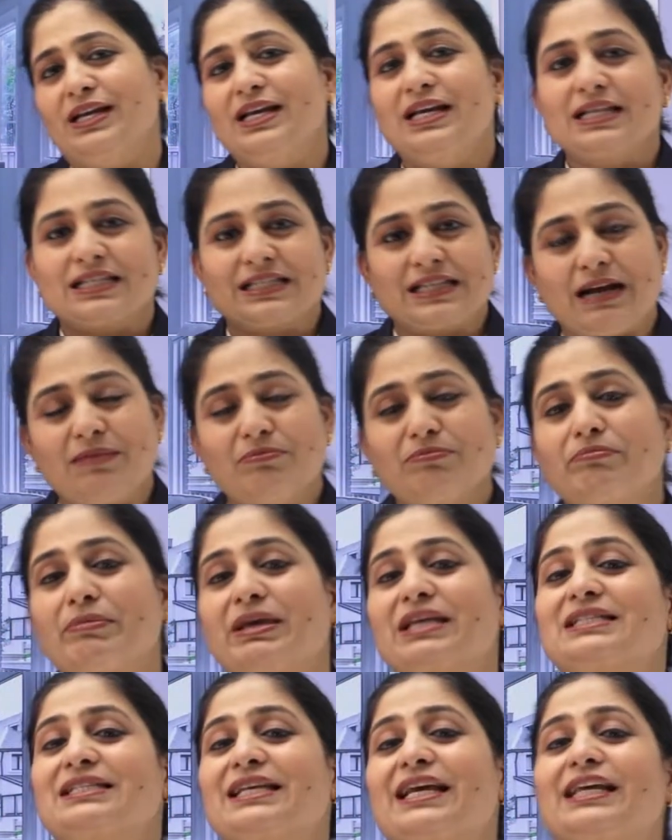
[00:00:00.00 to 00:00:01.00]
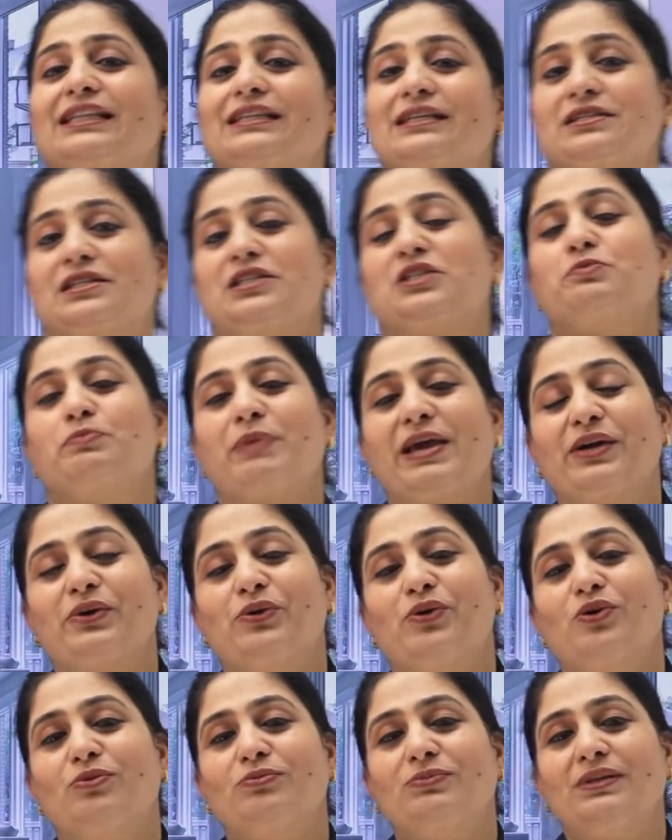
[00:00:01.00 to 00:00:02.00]
Some may say this is big
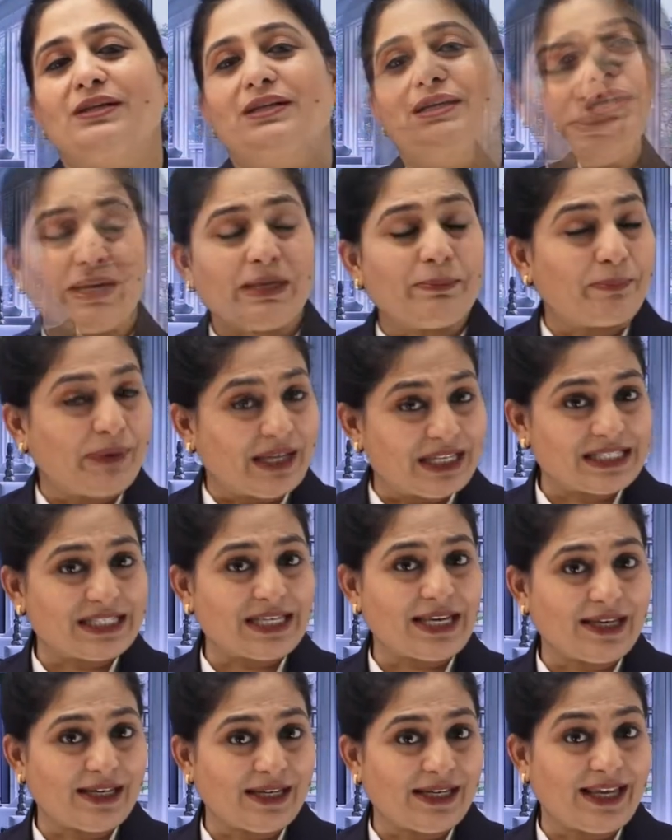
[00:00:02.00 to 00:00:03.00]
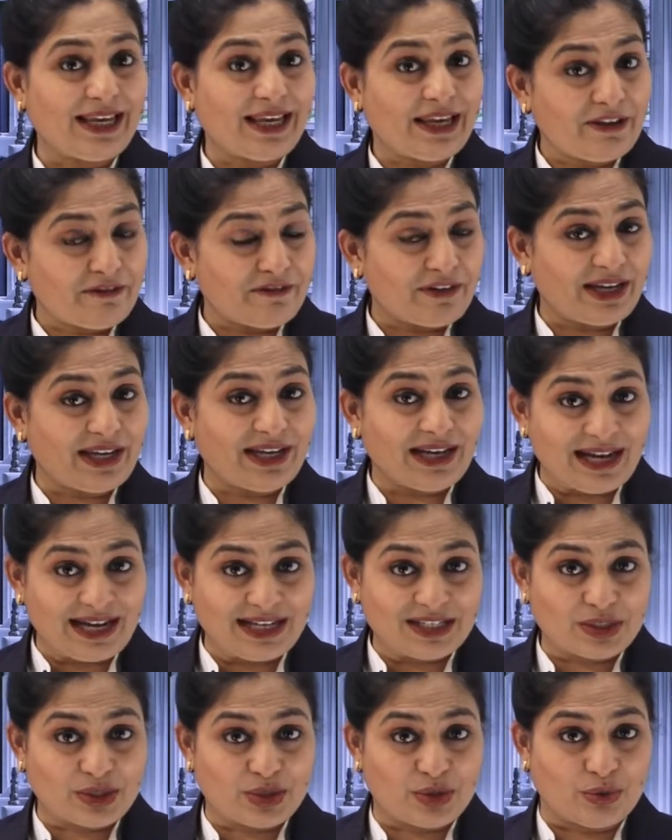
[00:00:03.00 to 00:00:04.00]
room. But basically if I
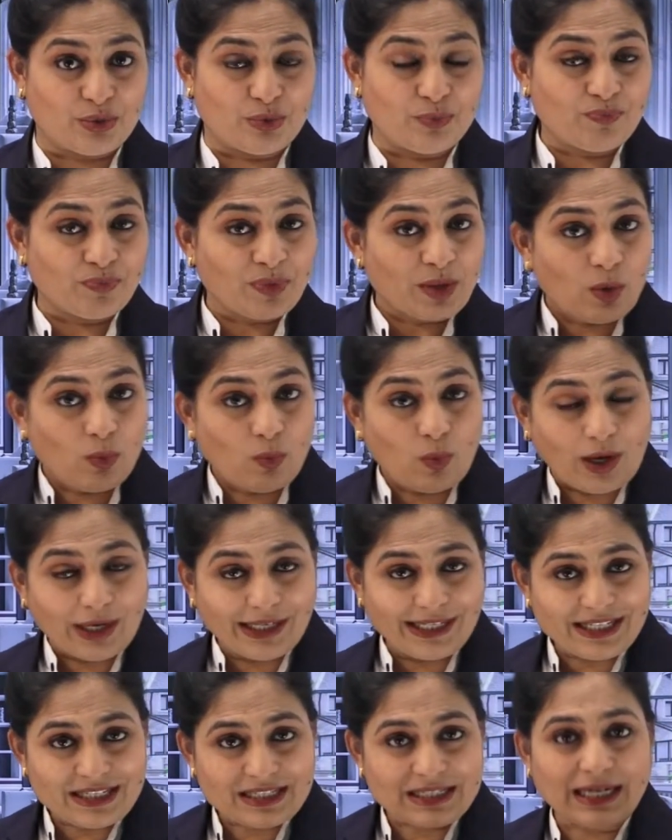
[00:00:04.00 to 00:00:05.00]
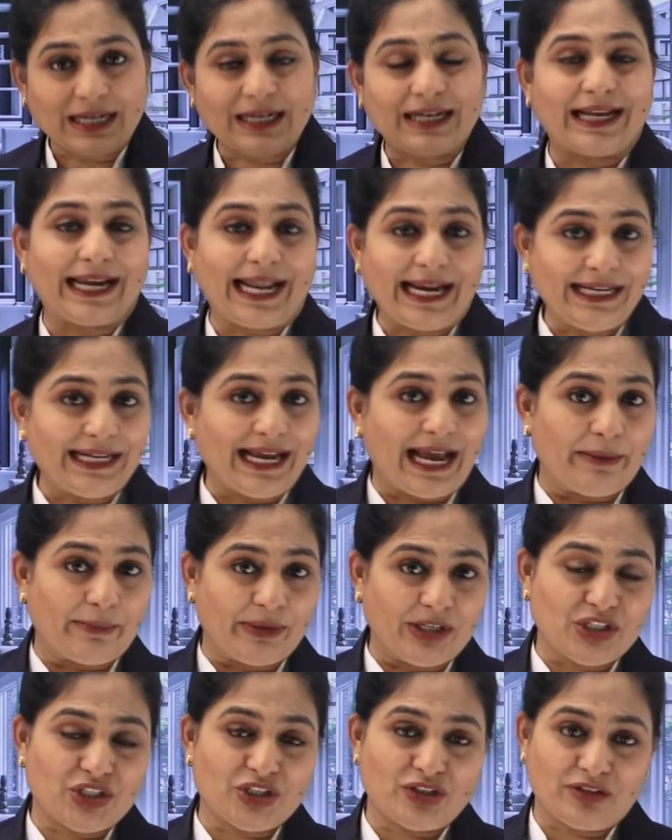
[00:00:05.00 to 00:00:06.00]
ask you what is the correct
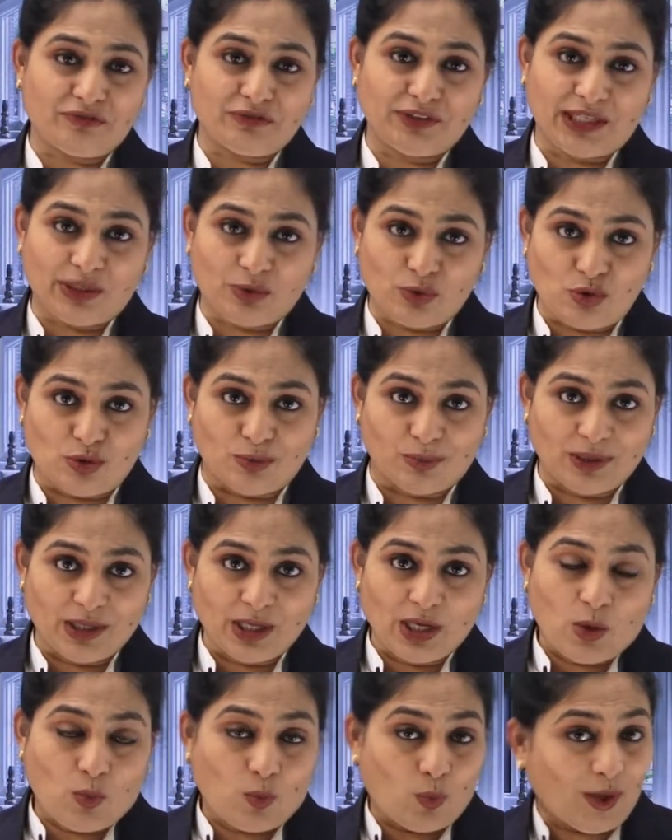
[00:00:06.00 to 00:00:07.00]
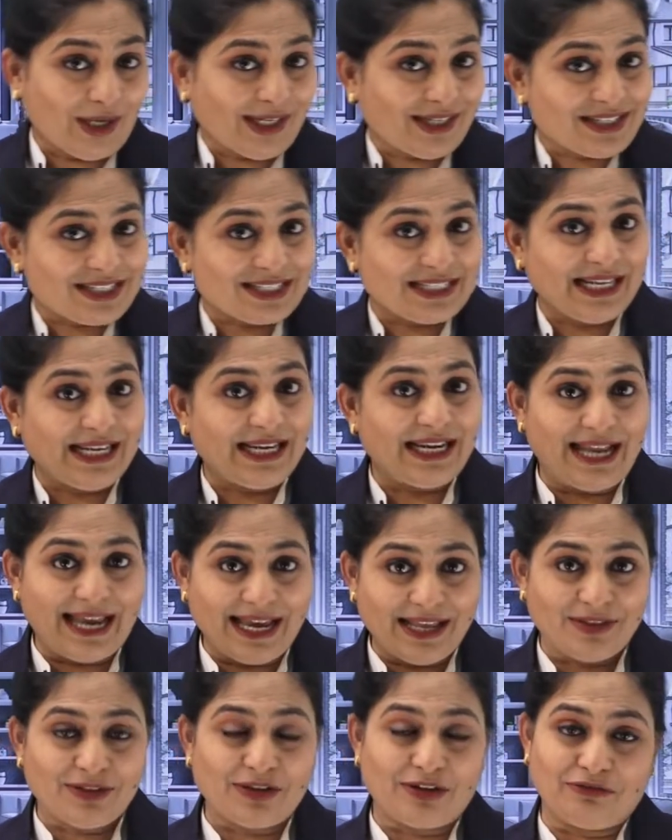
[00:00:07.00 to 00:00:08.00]
dimension of the room, what is the
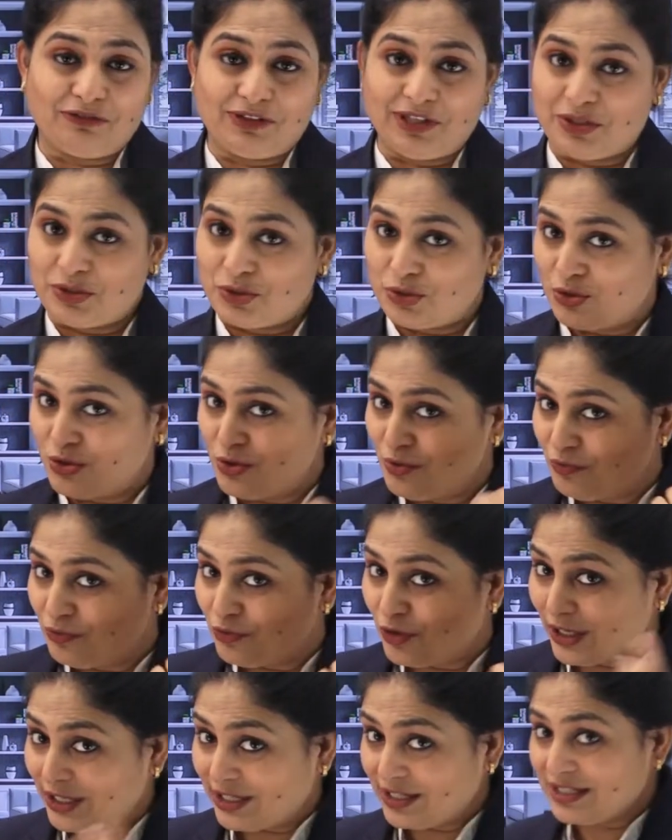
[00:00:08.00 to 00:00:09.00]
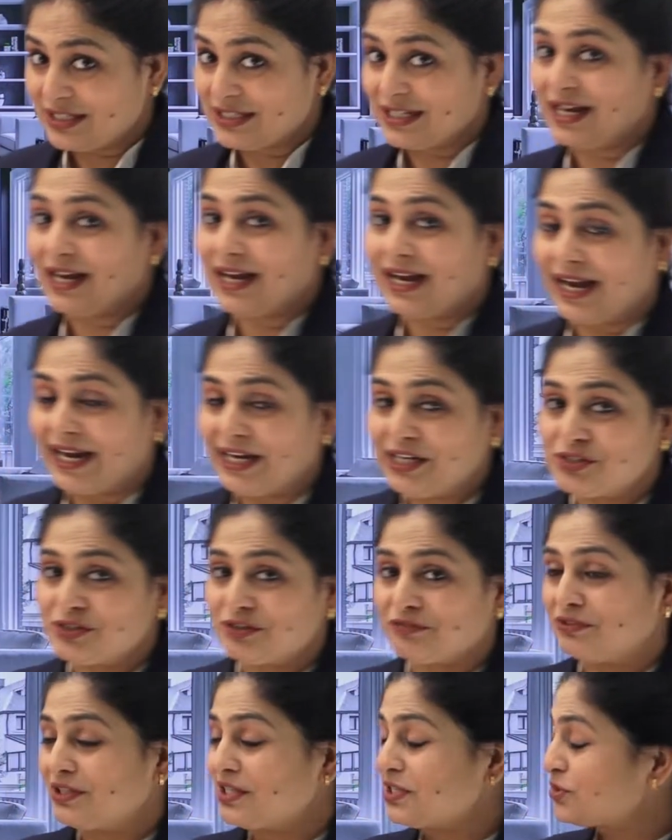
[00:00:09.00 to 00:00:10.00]
length of this room, what is the height
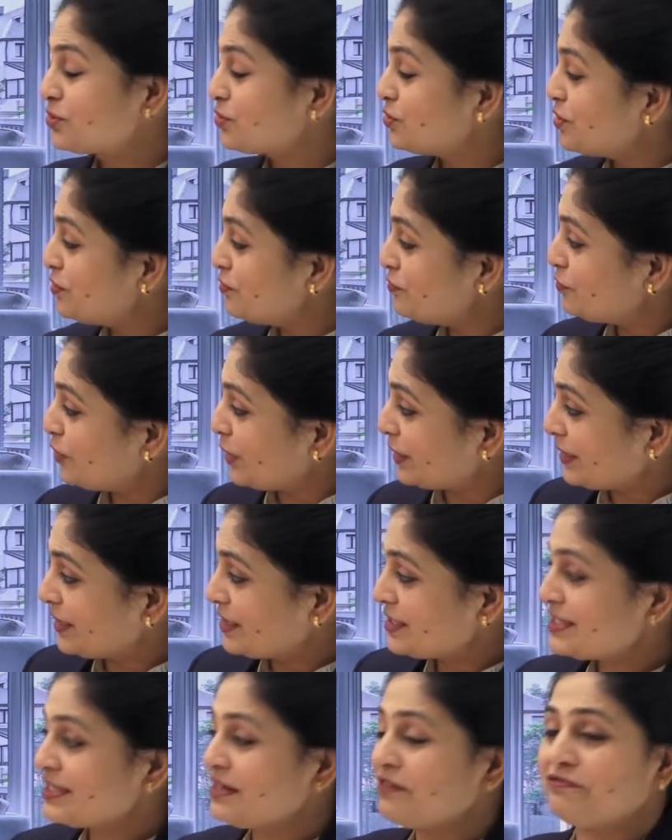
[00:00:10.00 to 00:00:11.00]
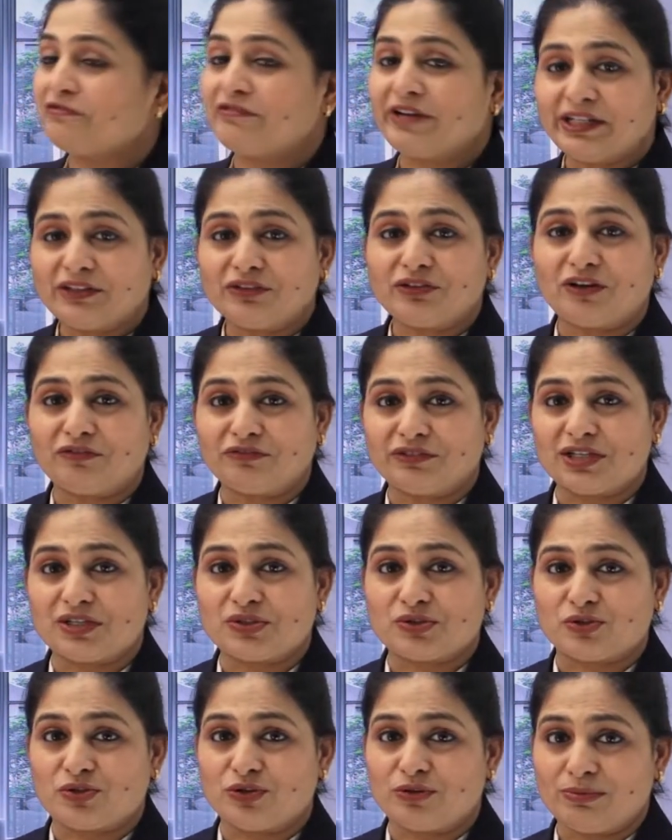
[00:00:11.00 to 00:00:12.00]
of this room, what is the width of this
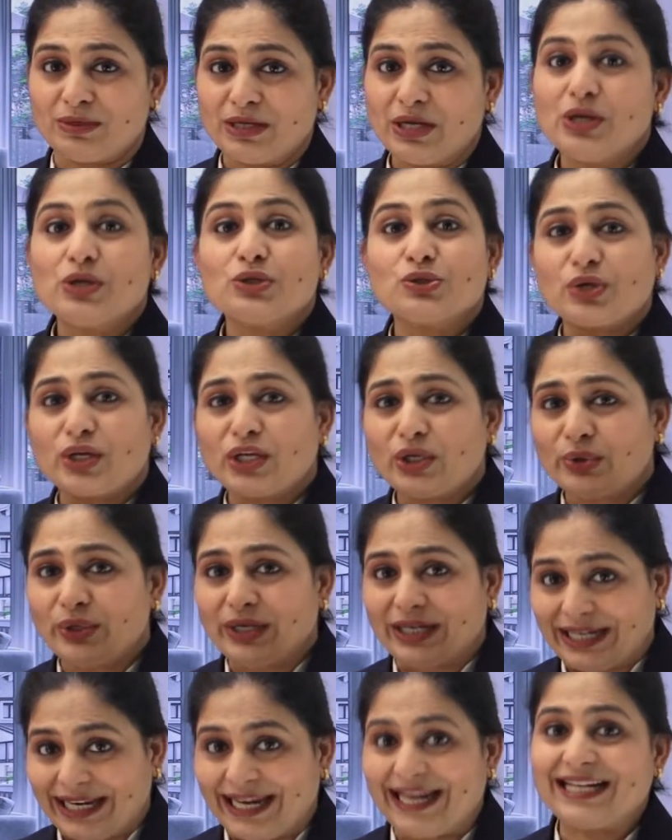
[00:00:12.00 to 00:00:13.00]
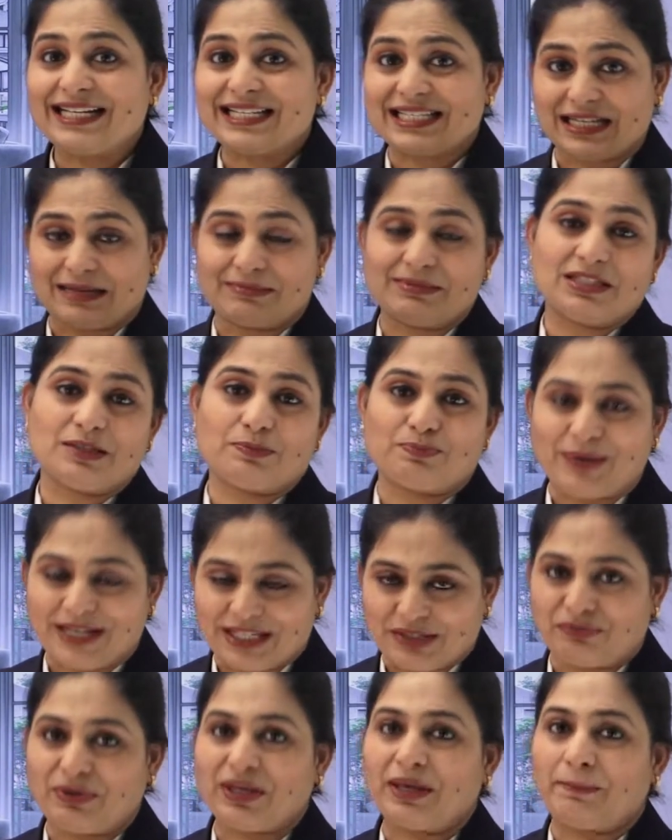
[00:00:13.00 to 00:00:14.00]
room, so you need some
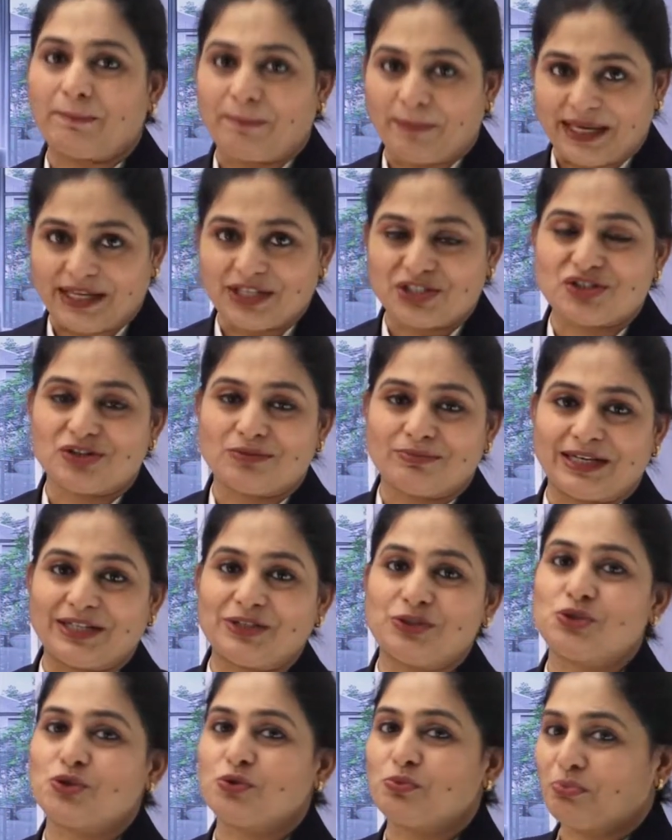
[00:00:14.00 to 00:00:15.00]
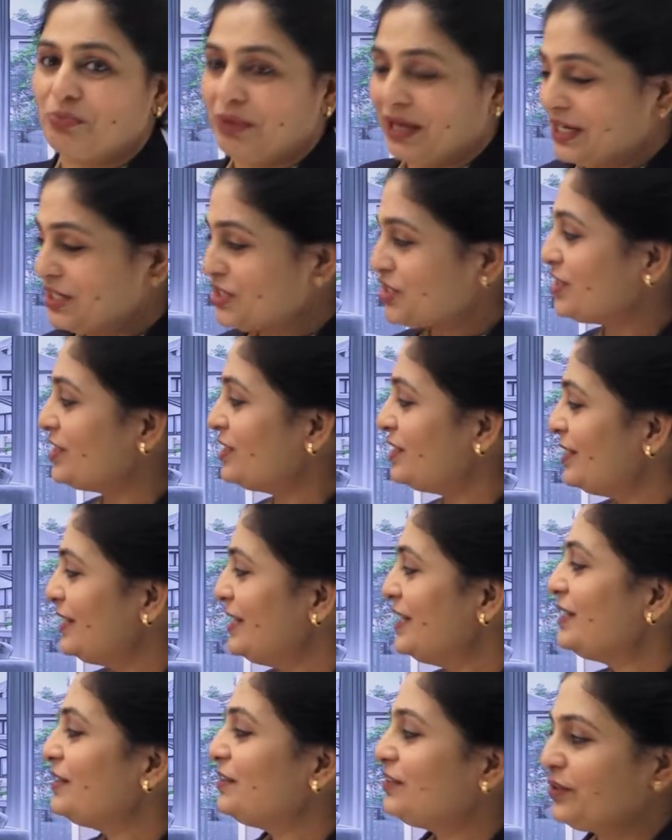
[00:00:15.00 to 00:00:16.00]
specific measurement to measure
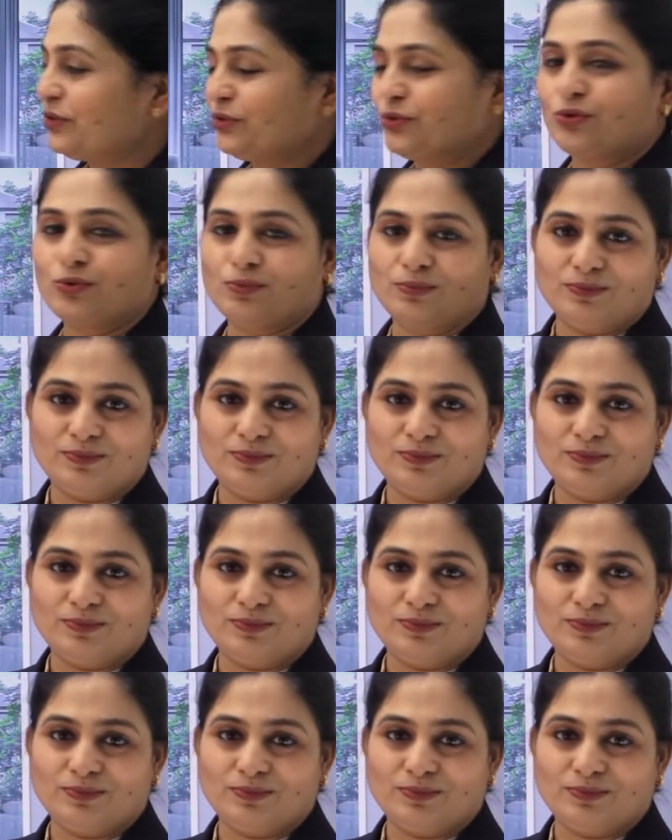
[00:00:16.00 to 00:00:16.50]
the room.